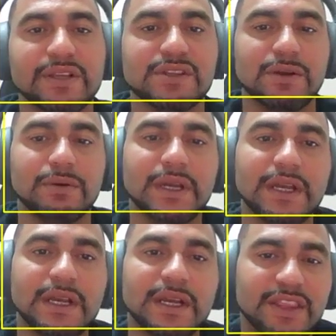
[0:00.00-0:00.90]
So
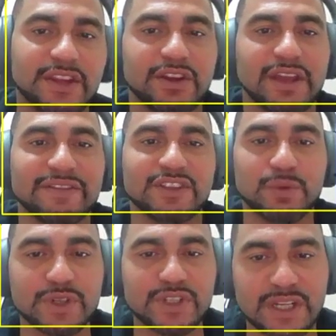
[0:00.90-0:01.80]
there you have it.
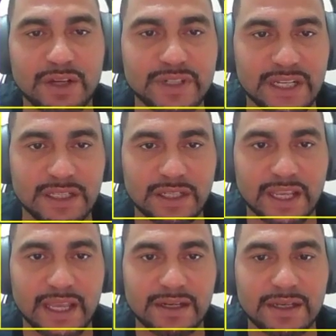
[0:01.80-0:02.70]
So we're just going to go take a look
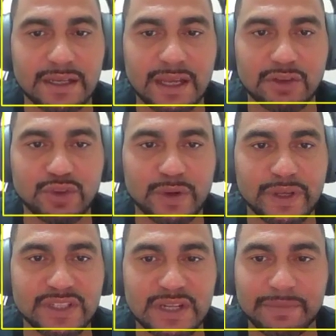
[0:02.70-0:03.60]
at, I'll just go ahead
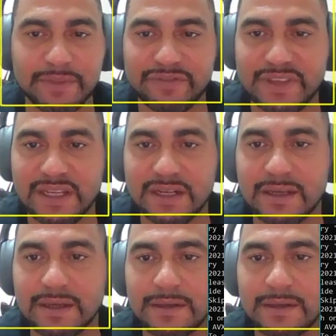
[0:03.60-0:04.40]
and stop the feed.